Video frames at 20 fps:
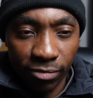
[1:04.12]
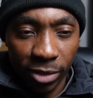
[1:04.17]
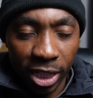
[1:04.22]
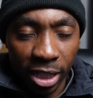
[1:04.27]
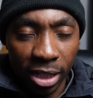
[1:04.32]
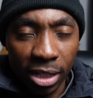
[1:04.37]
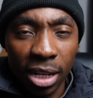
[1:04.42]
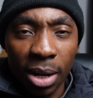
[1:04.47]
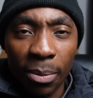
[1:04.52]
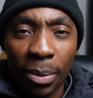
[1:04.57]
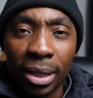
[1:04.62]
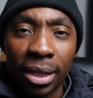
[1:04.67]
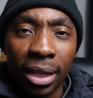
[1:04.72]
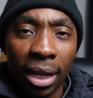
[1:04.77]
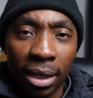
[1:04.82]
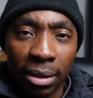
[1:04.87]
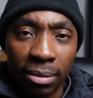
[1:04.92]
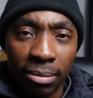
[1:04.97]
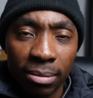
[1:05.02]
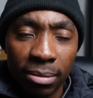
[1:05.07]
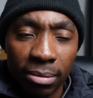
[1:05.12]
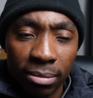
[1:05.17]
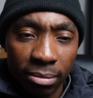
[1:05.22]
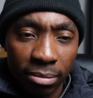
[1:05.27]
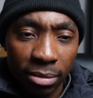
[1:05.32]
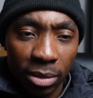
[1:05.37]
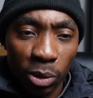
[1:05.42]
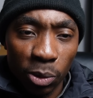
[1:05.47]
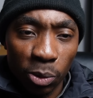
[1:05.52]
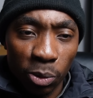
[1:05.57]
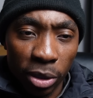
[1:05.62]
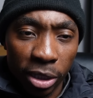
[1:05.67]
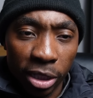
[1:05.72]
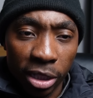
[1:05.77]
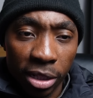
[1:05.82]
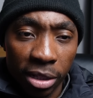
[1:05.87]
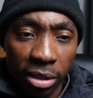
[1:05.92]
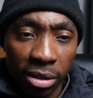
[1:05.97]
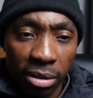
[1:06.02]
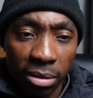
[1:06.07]
Jersey number 10, which
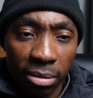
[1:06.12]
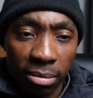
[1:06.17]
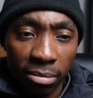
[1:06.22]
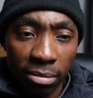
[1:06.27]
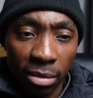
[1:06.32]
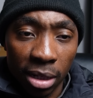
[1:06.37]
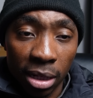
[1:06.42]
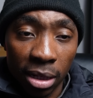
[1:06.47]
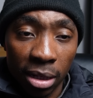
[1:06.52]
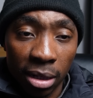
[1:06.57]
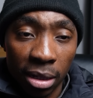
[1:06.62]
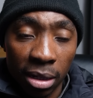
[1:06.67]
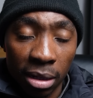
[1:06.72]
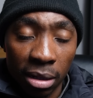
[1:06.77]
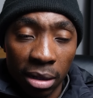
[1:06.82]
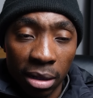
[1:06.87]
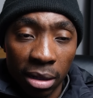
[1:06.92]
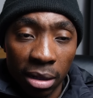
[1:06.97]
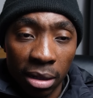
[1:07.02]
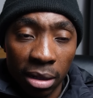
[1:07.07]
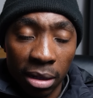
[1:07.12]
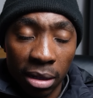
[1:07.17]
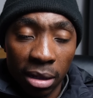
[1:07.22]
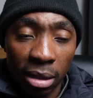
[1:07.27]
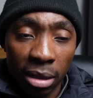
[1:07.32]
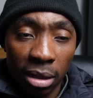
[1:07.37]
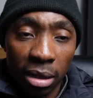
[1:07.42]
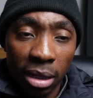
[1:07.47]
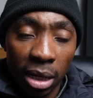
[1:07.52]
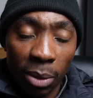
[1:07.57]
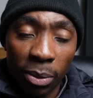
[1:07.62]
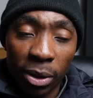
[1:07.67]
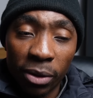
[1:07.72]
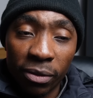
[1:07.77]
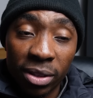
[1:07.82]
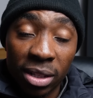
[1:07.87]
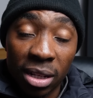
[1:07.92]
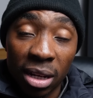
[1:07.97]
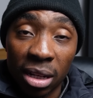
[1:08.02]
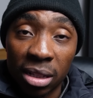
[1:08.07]
is, I believe
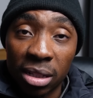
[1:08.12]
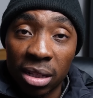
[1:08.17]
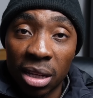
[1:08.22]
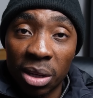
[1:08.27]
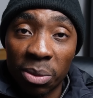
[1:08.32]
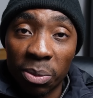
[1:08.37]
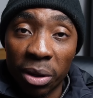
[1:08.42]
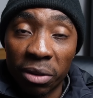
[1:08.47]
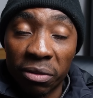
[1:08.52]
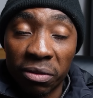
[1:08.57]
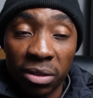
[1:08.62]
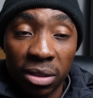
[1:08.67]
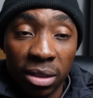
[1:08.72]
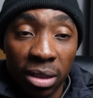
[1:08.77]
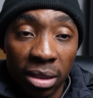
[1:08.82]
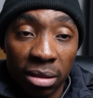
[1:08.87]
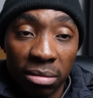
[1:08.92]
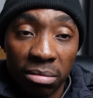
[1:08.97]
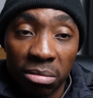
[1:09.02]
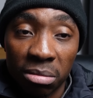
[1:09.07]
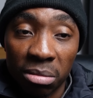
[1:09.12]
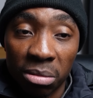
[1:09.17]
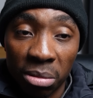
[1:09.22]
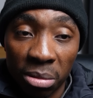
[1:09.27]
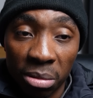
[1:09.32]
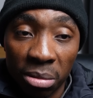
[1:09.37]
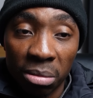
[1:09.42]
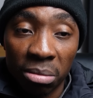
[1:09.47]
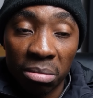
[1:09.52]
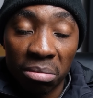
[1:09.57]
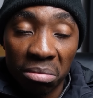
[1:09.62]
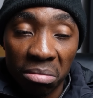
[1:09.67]
is an attacking midfielder. Or,